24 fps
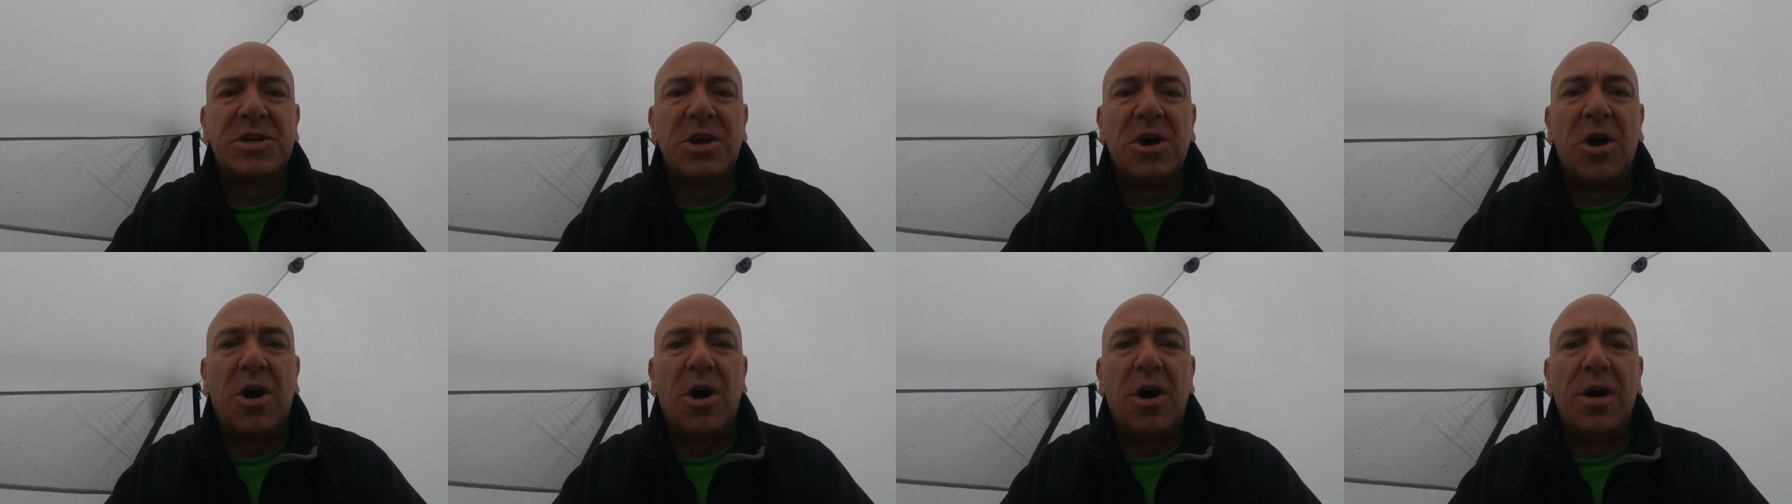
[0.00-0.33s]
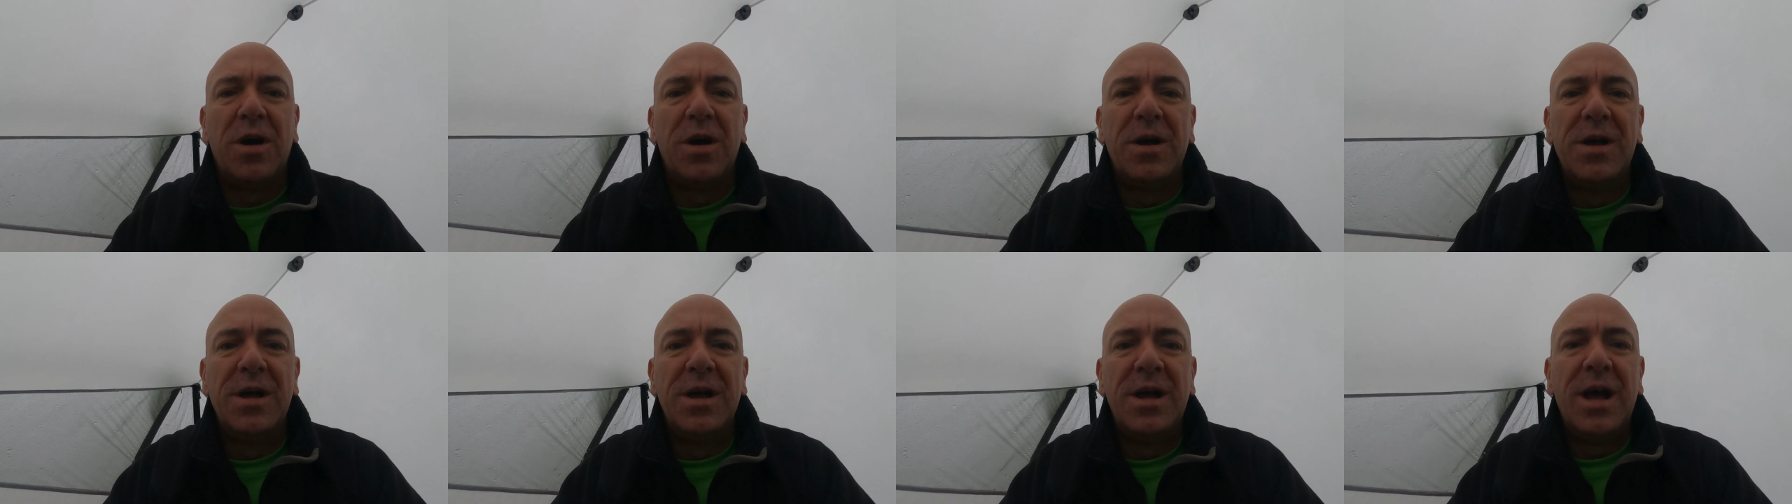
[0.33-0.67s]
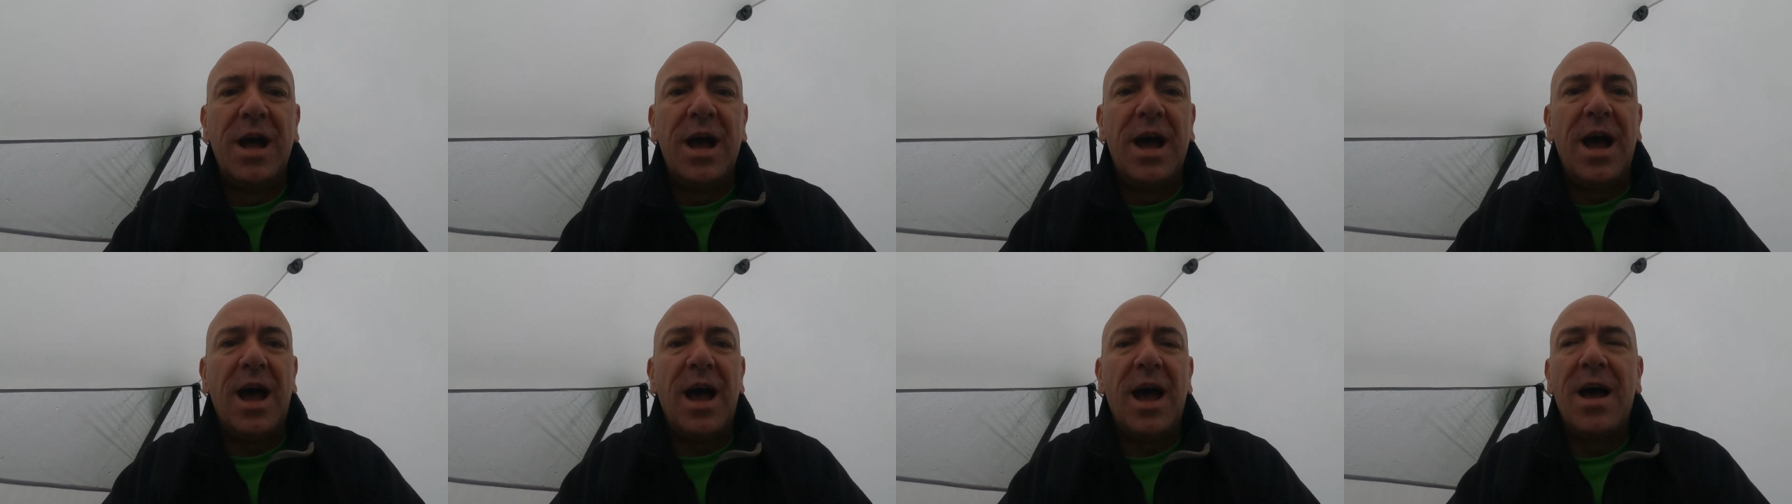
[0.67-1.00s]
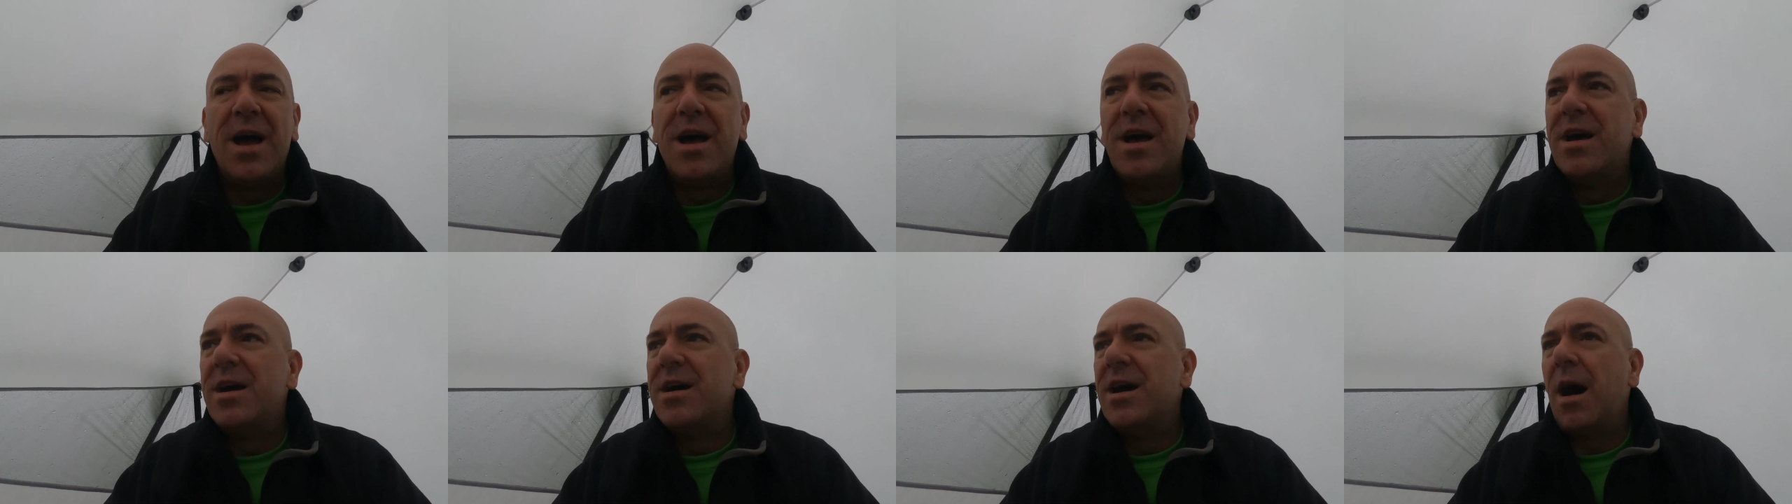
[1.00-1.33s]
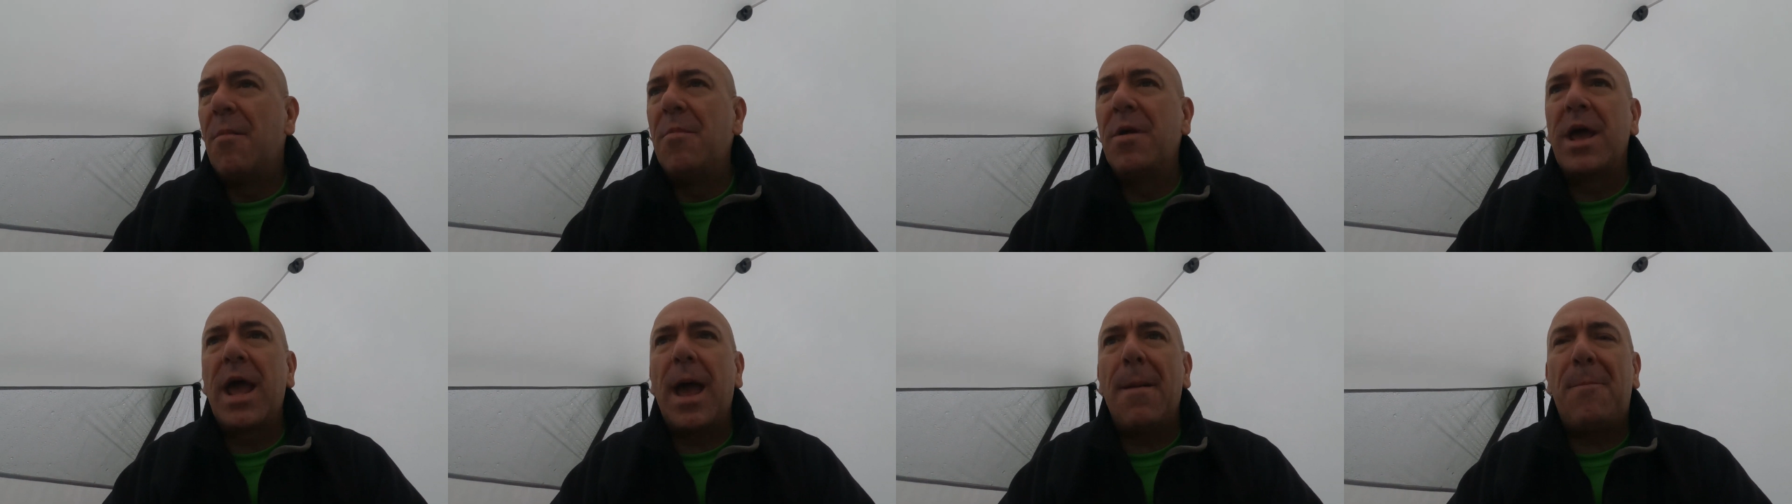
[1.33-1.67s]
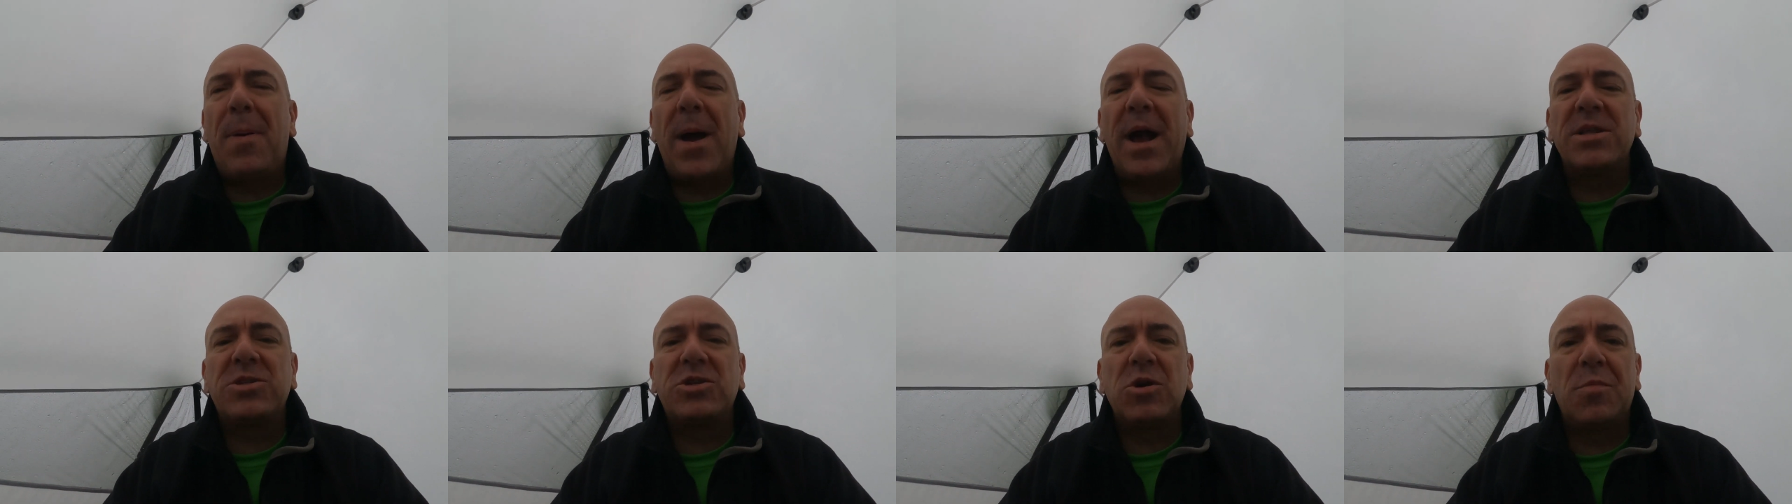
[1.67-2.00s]
so I'm going to
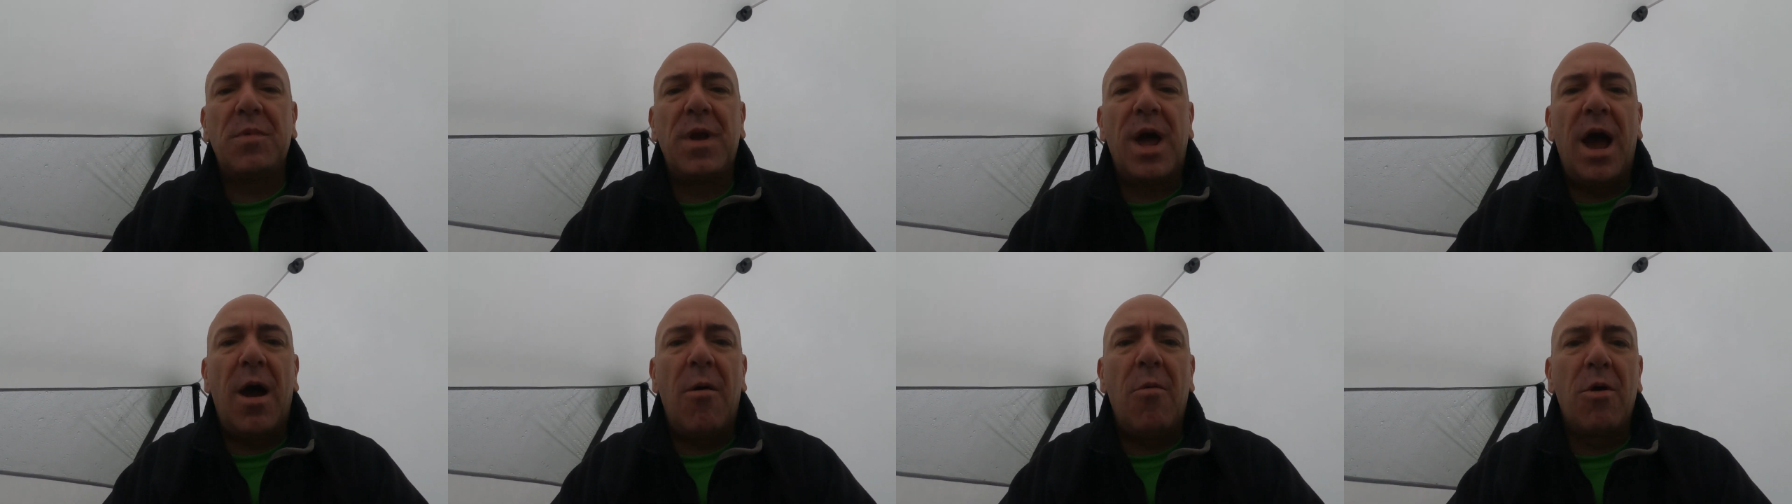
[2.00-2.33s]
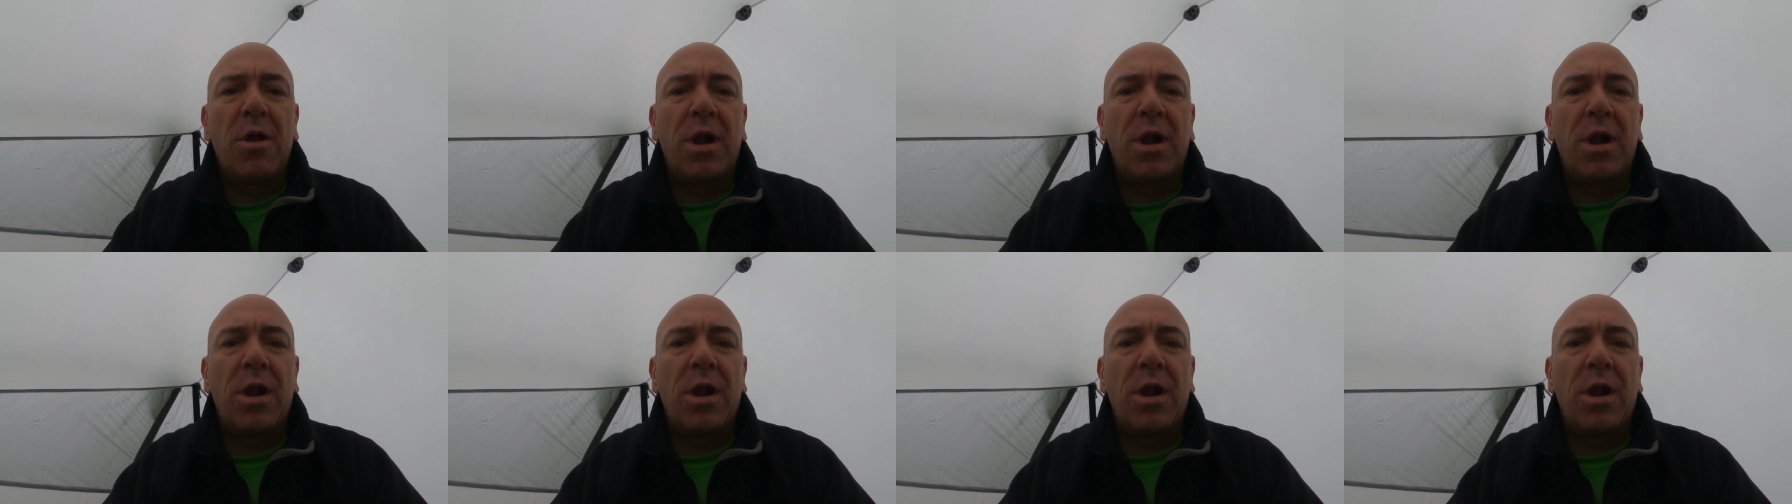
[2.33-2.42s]
get packed up now.